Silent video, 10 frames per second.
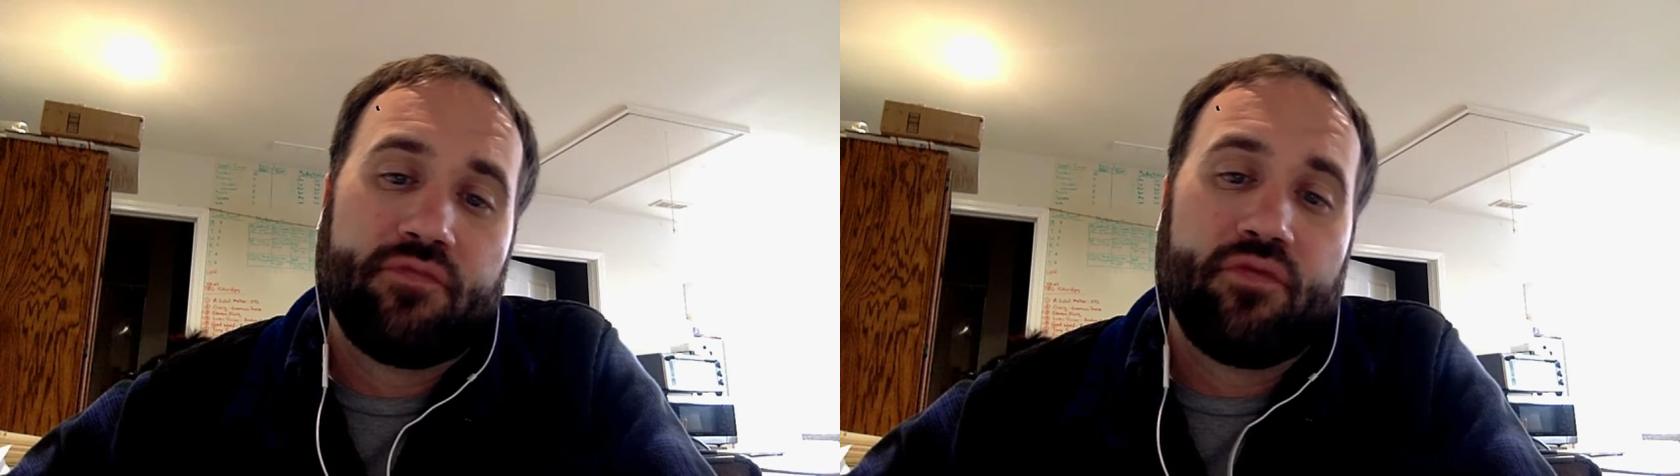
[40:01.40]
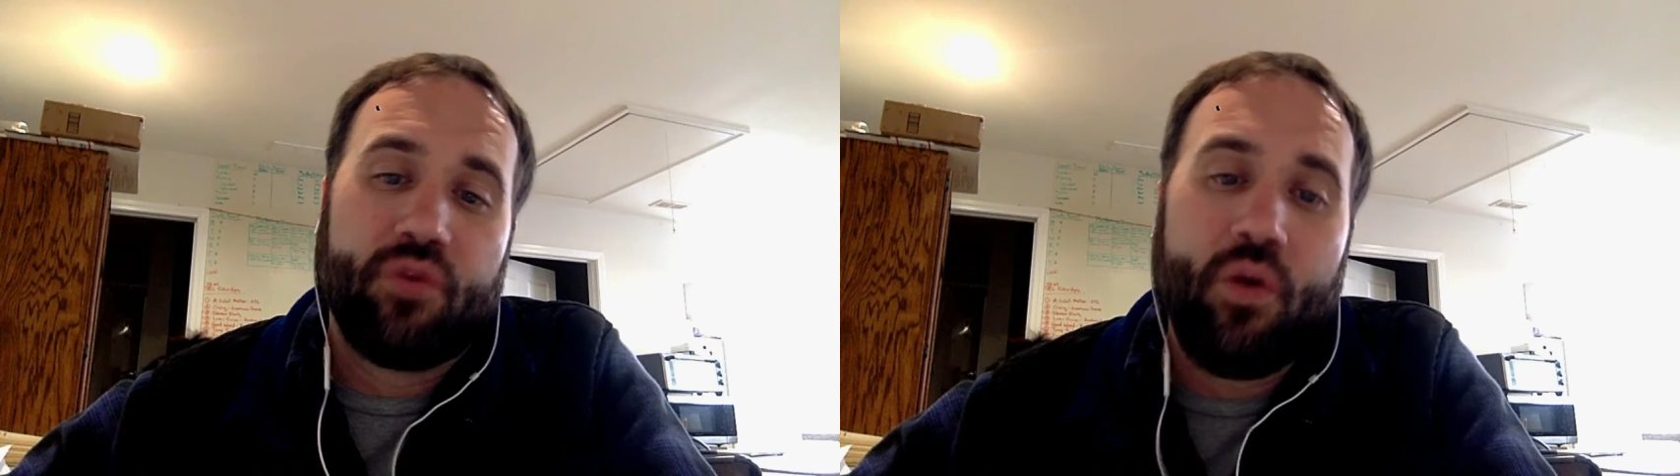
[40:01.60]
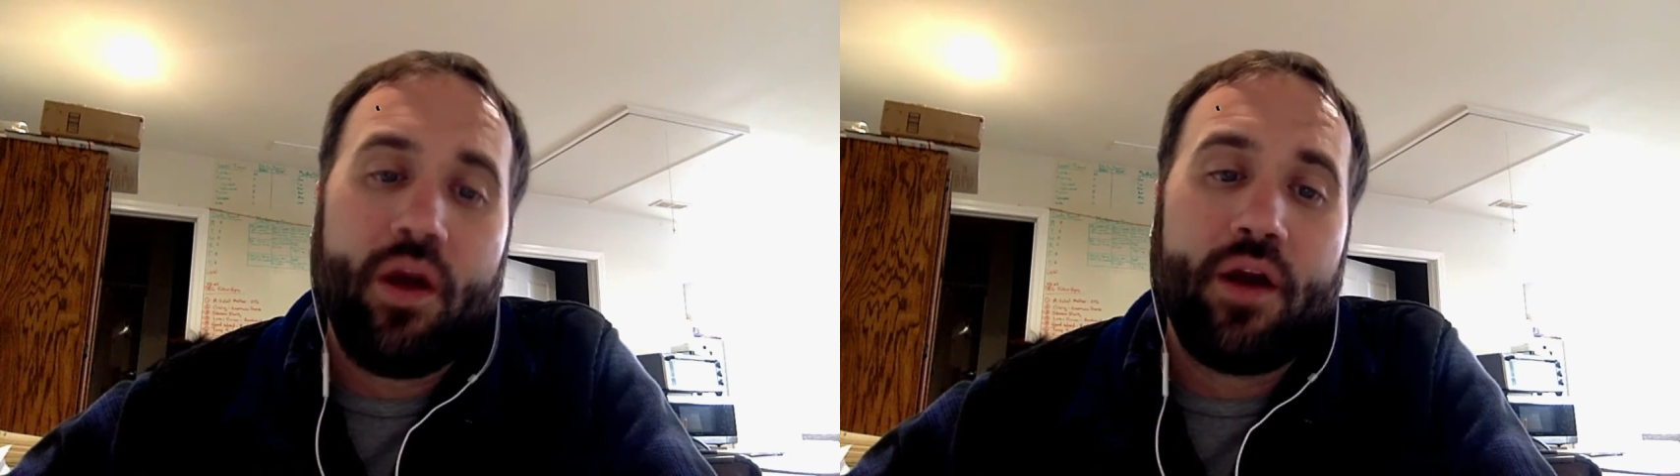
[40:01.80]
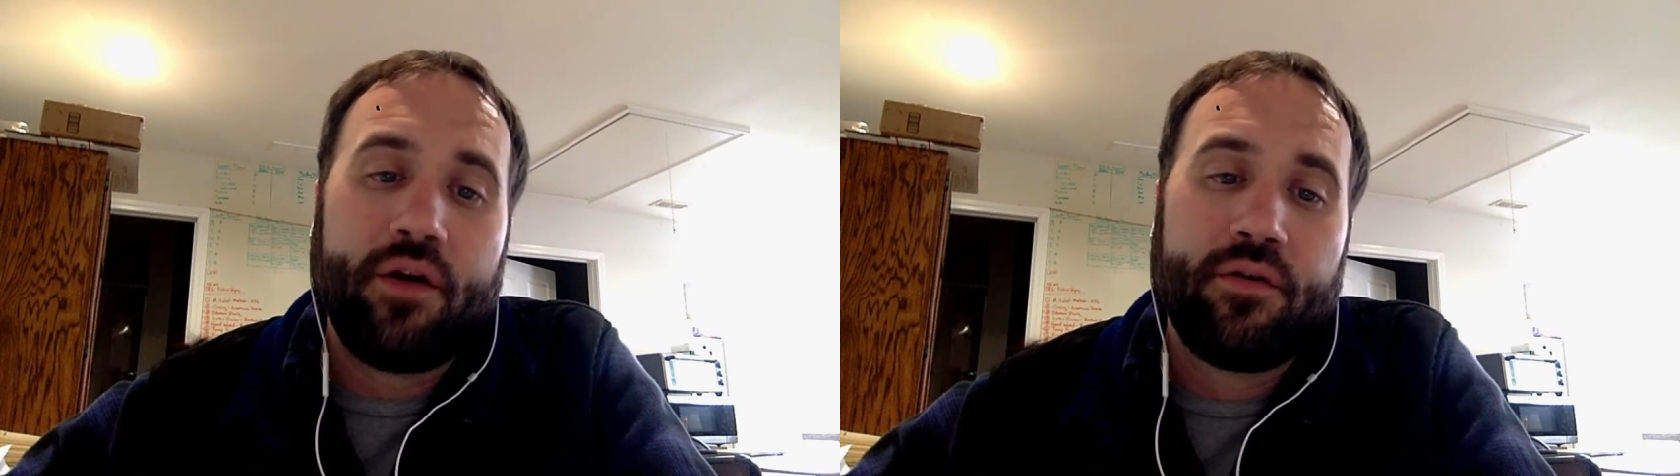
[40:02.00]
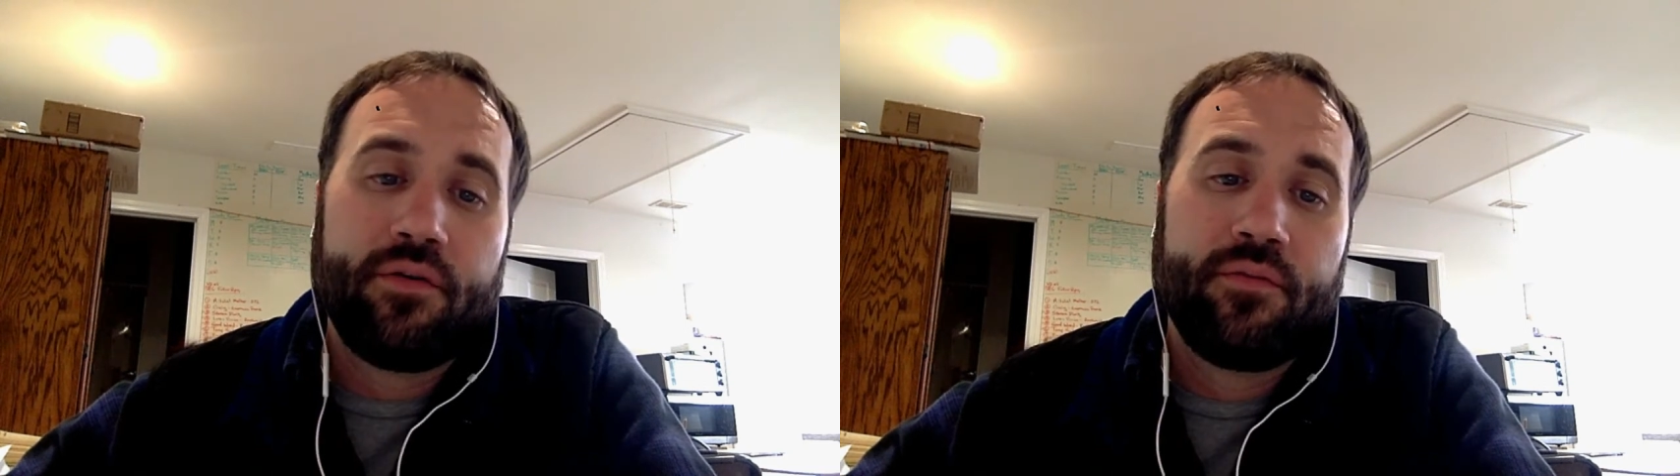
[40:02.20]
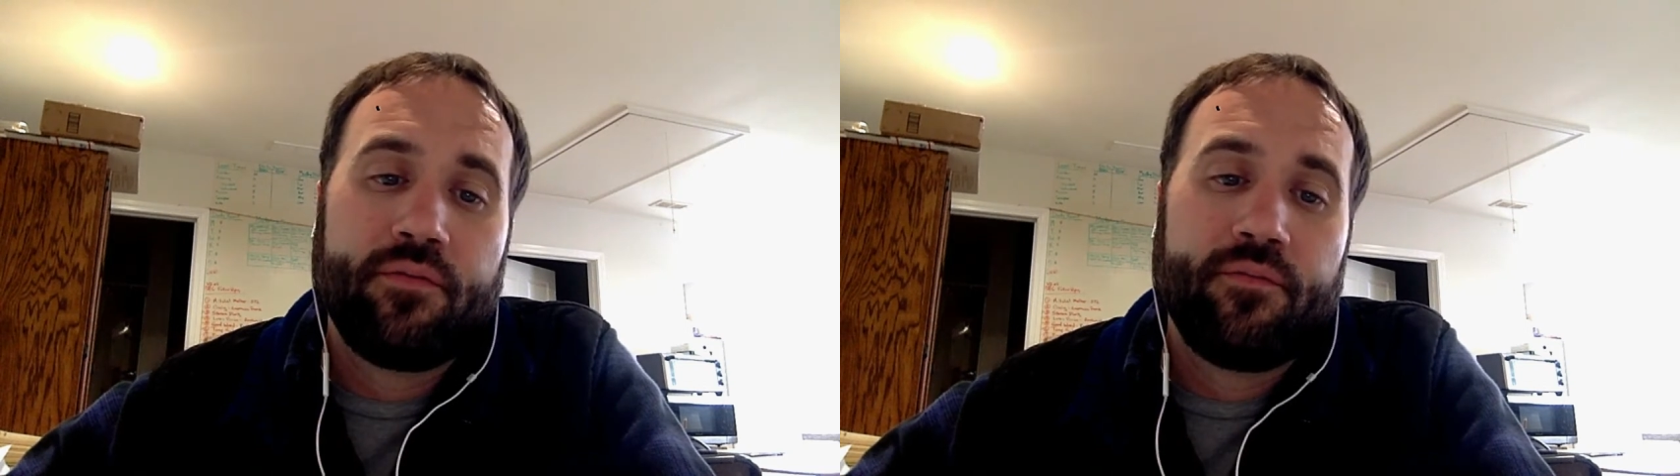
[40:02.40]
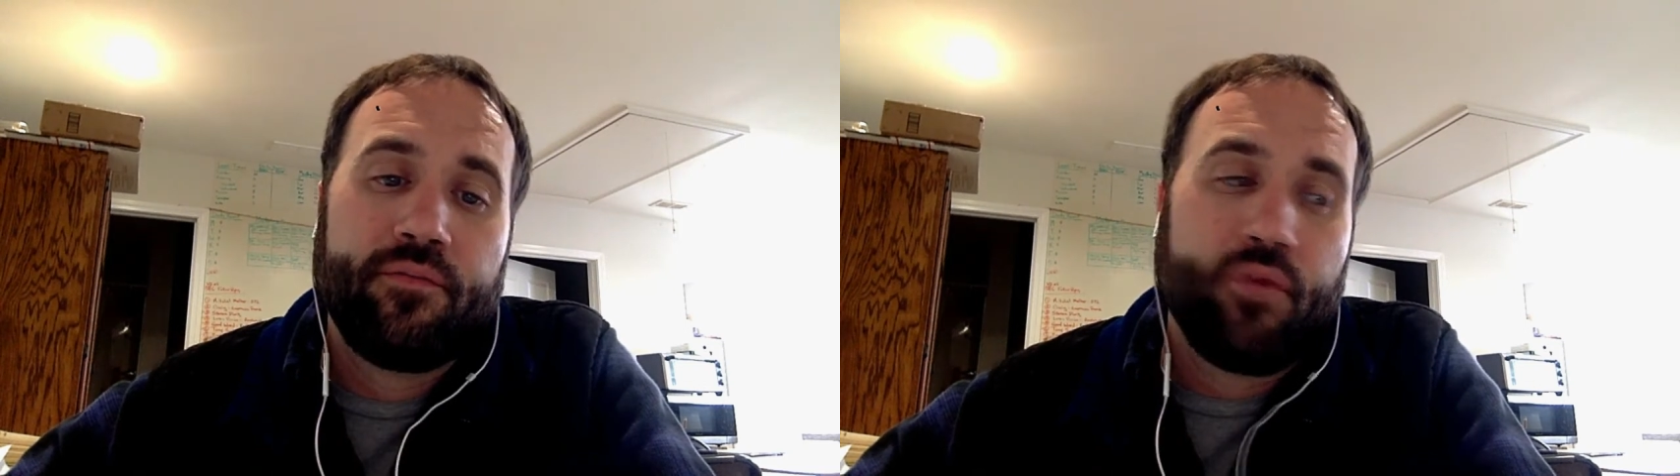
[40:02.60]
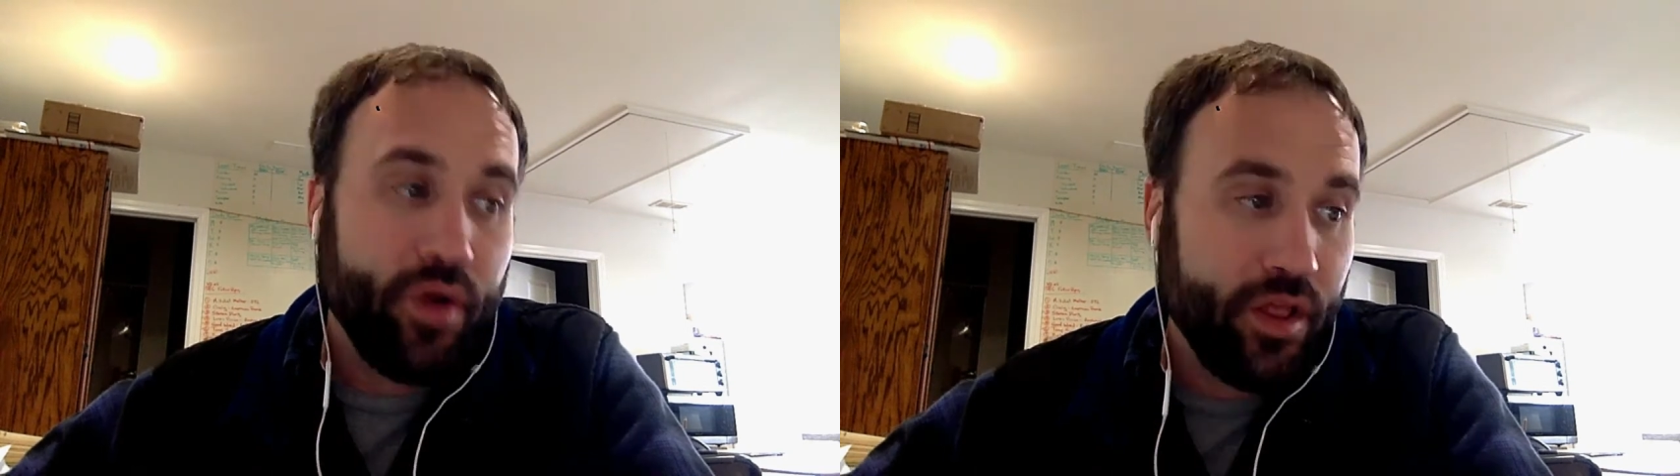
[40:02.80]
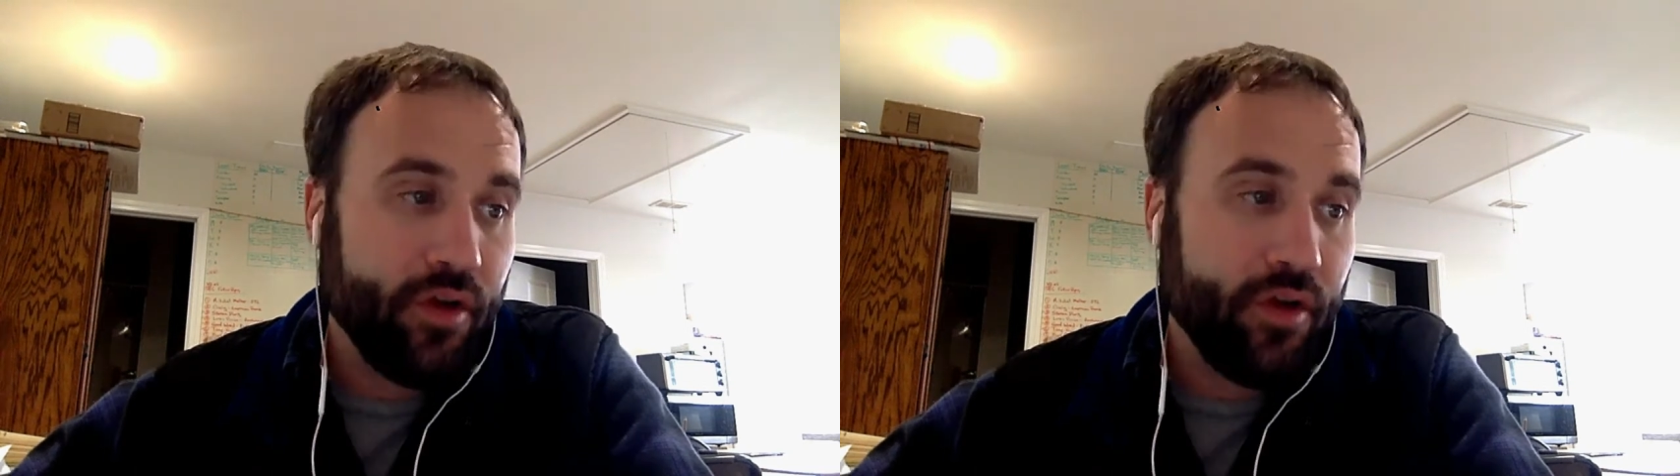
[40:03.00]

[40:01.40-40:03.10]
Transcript: required. We